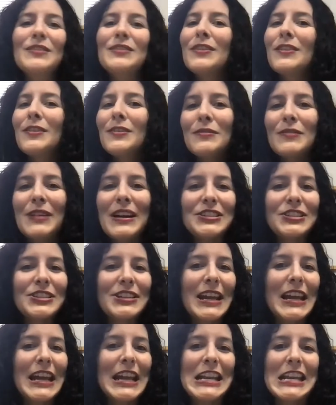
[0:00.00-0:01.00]
No
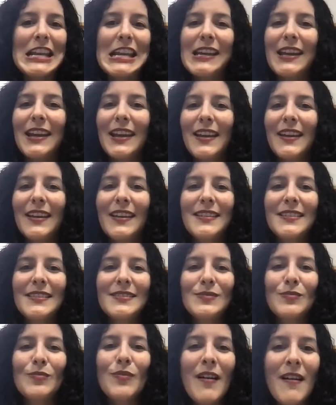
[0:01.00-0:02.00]
question
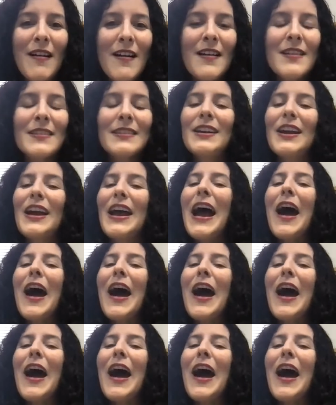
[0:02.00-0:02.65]
is wrong.